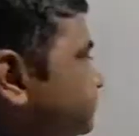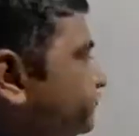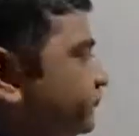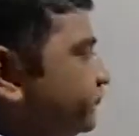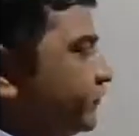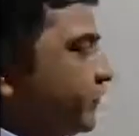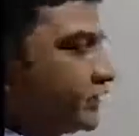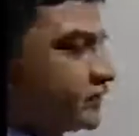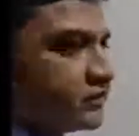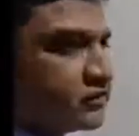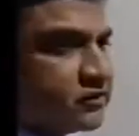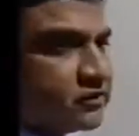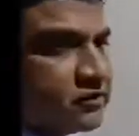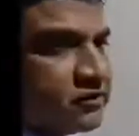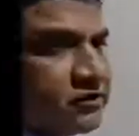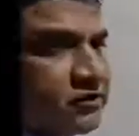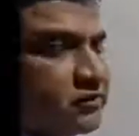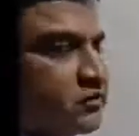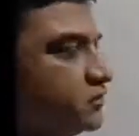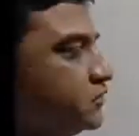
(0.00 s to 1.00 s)

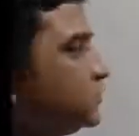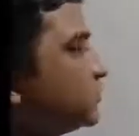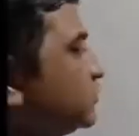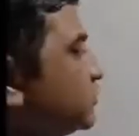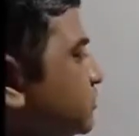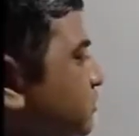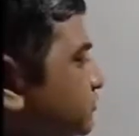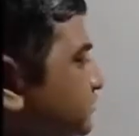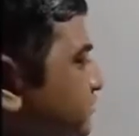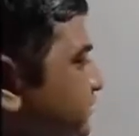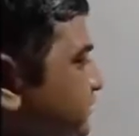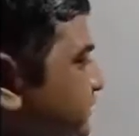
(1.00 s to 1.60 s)
factor or common